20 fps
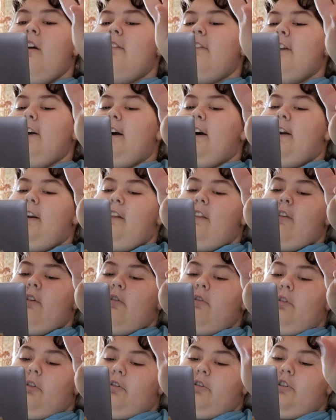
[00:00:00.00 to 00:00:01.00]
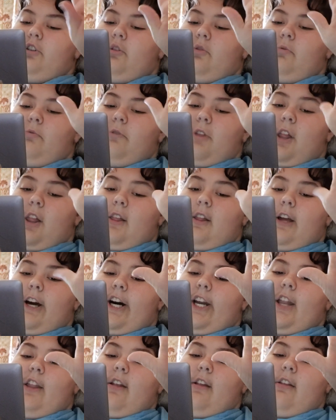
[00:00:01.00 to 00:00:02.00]
The goddess Tokocho, the
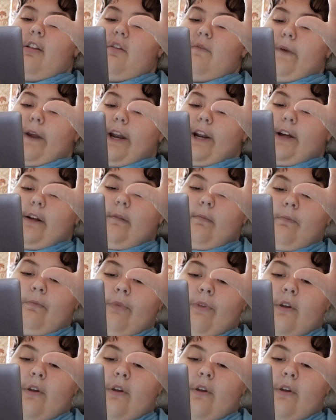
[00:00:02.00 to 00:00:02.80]
goddess is Serena.